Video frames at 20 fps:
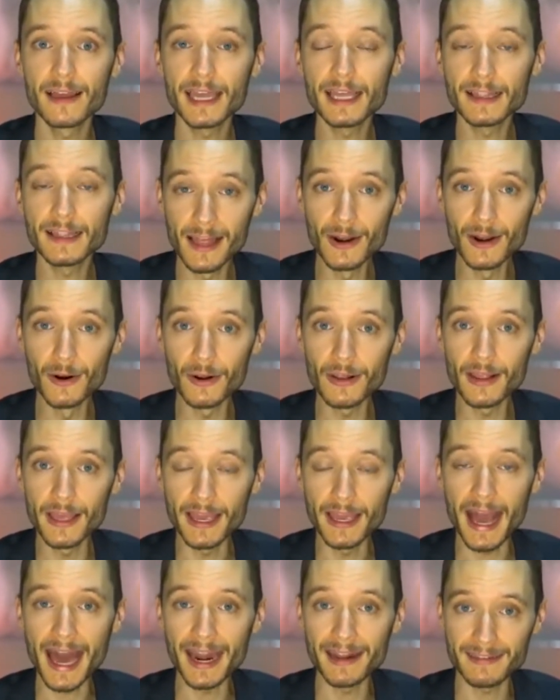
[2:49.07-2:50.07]
He
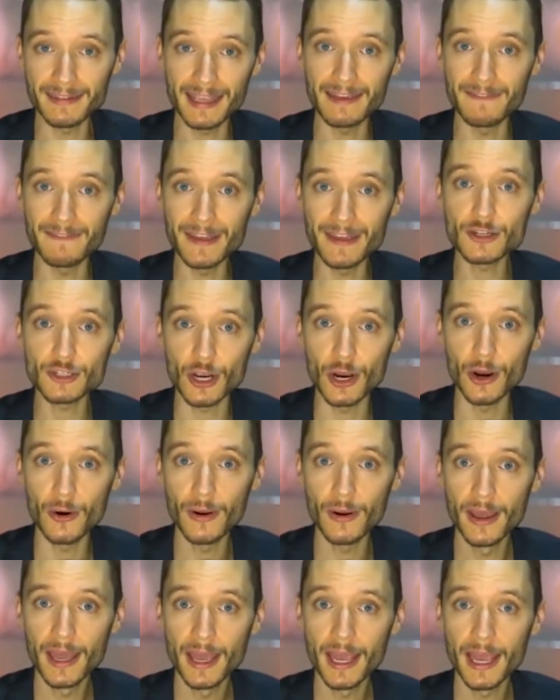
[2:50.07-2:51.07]
literally had a TV
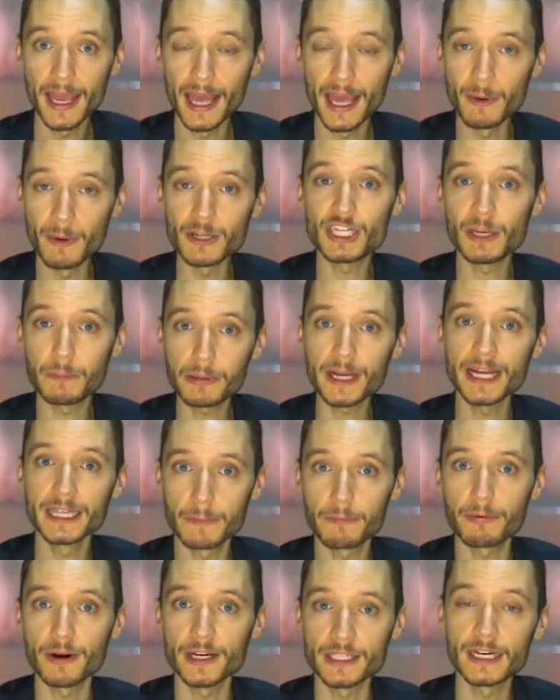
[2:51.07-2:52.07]
show in which he played
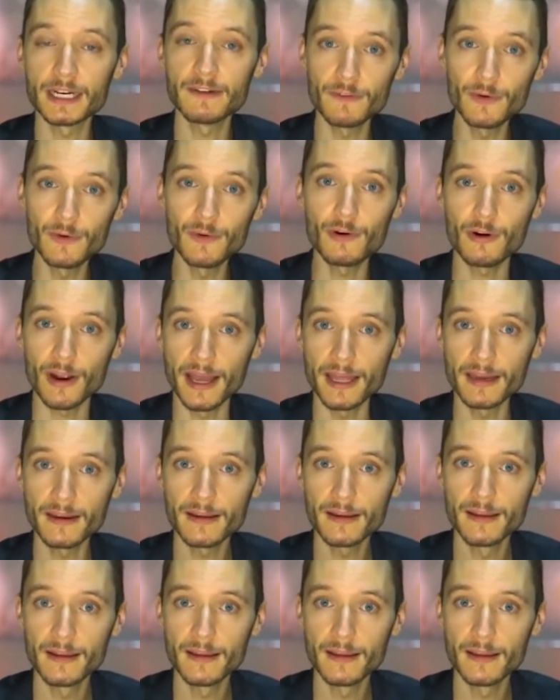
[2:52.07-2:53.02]
the president of Ukraine.